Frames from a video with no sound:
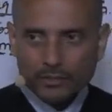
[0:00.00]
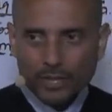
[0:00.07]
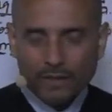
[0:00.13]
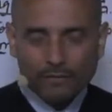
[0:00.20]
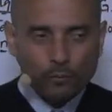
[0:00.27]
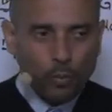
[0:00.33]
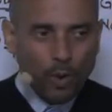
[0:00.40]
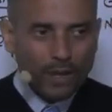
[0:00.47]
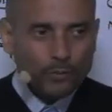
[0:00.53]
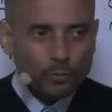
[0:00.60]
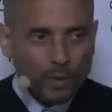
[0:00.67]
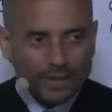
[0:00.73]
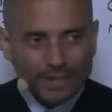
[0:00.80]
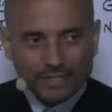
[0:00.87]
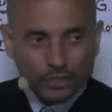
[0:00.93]
you have one
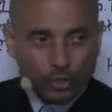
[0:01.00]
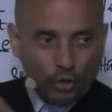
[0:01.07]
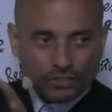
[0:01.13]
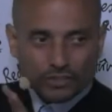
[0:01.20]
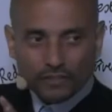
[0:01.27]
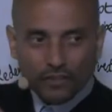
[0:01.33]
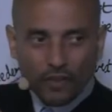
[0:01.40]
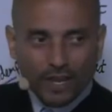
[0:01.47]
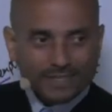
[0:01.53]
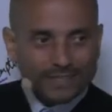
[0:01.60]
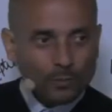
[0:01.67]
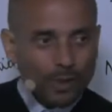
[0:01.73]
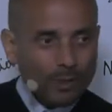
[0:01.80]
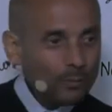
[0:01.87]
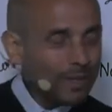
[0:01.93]
where there's lots of lights and
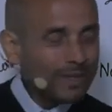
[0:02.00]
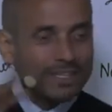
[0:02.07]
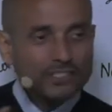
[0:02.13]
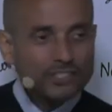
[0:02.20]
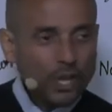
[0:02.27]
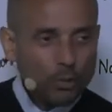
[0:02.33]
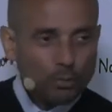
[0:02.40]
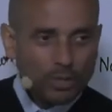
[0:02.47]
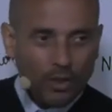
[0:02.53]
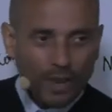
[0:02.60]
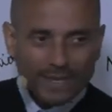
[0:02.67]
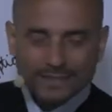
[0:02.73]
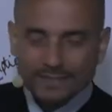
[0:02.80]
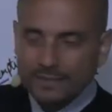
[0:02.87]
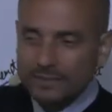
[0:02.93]
one where there's no lights.